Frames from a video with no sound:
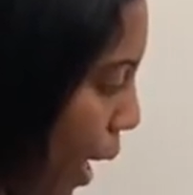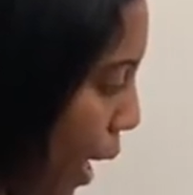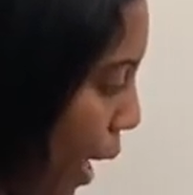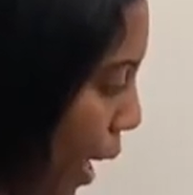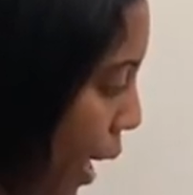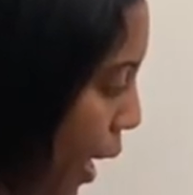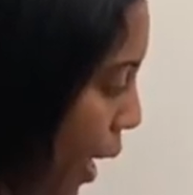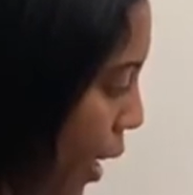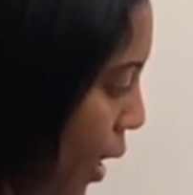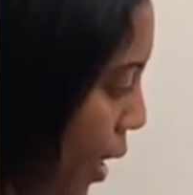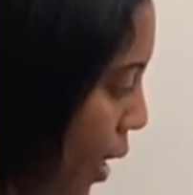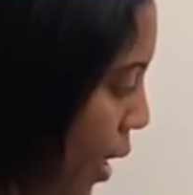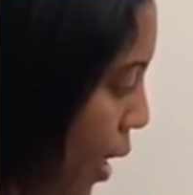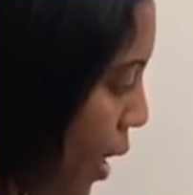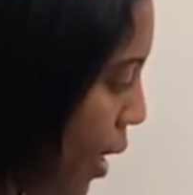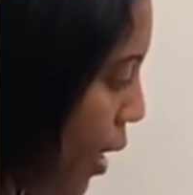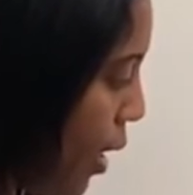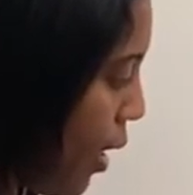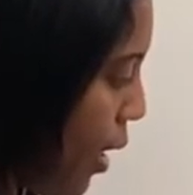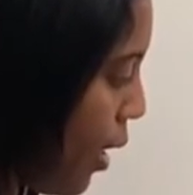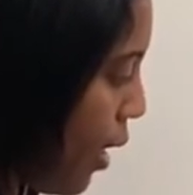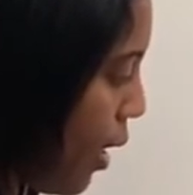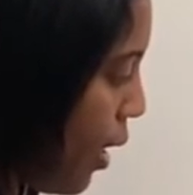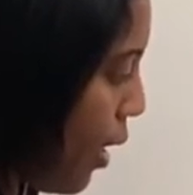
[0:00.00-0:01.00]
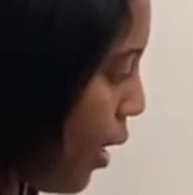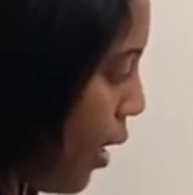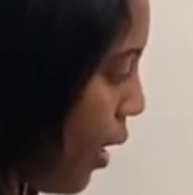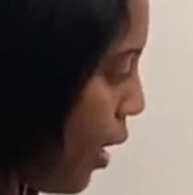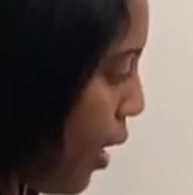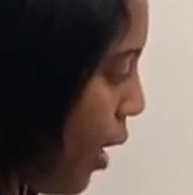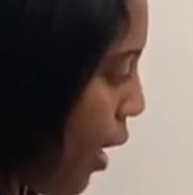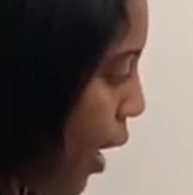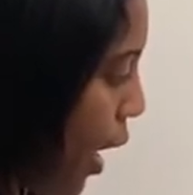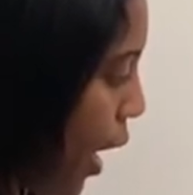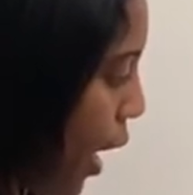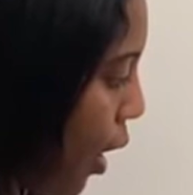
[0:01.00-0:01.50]
A.
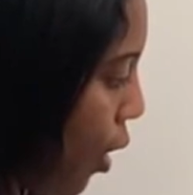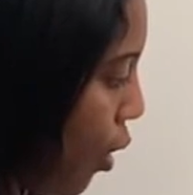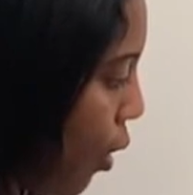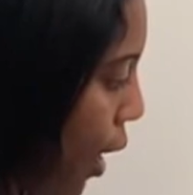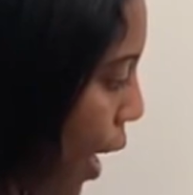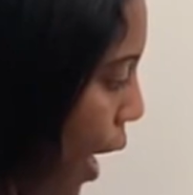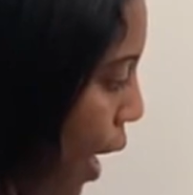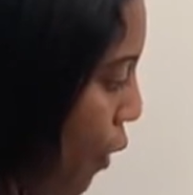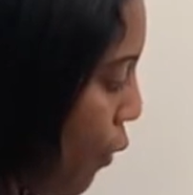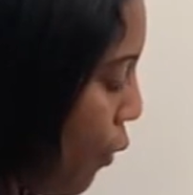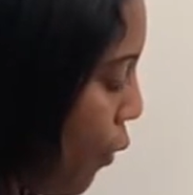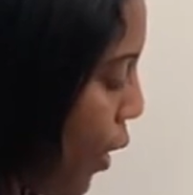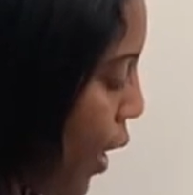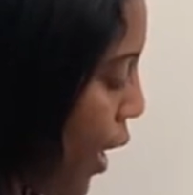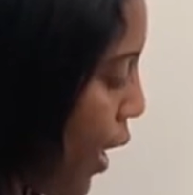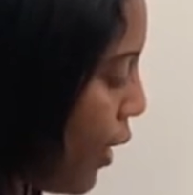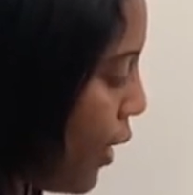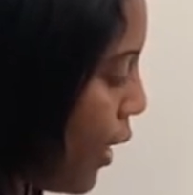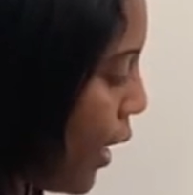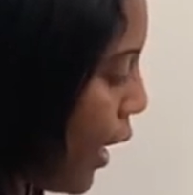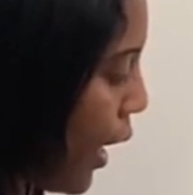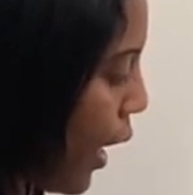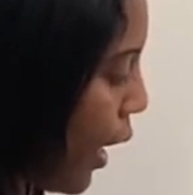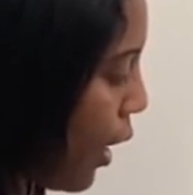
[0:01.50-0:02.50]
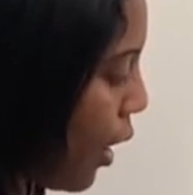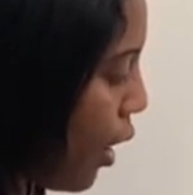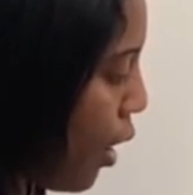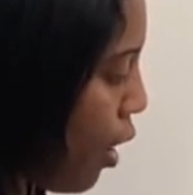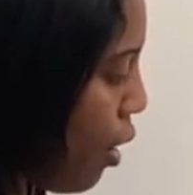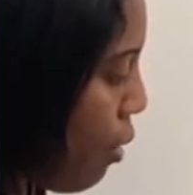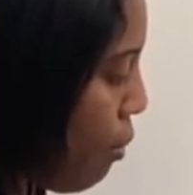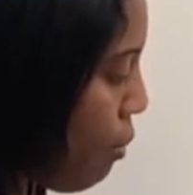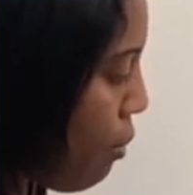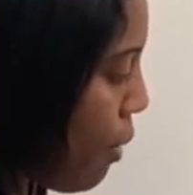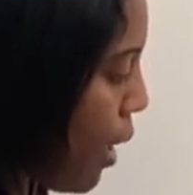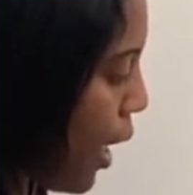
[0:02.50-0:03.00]
I go halfway, then I
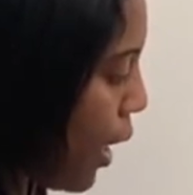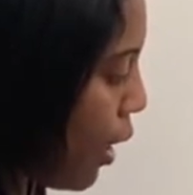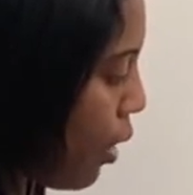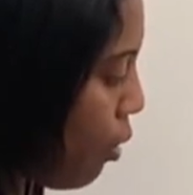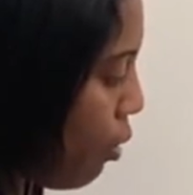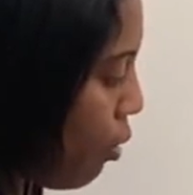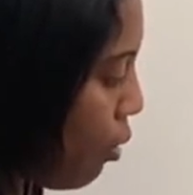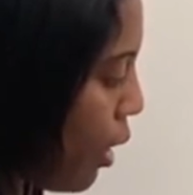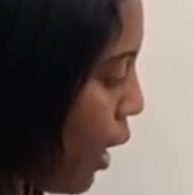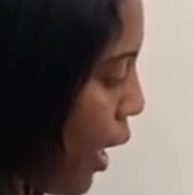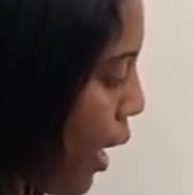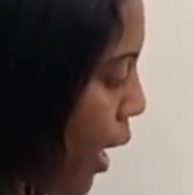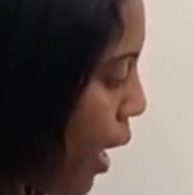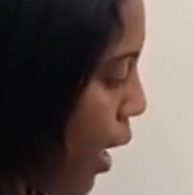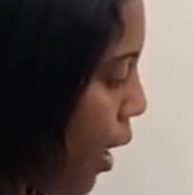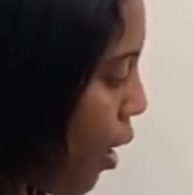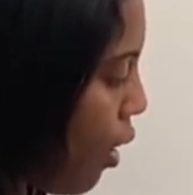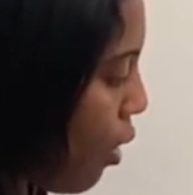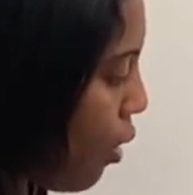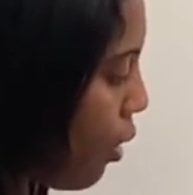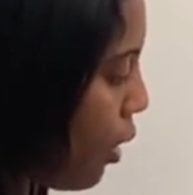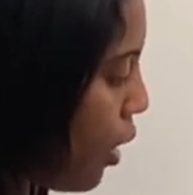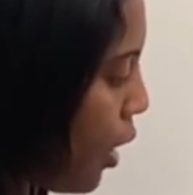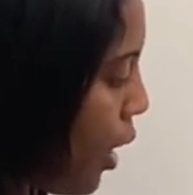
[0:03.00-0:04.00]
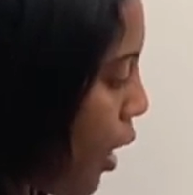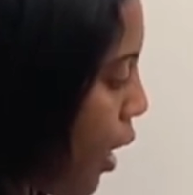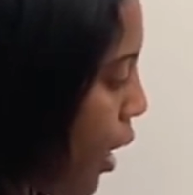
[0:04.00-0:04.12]
come back around,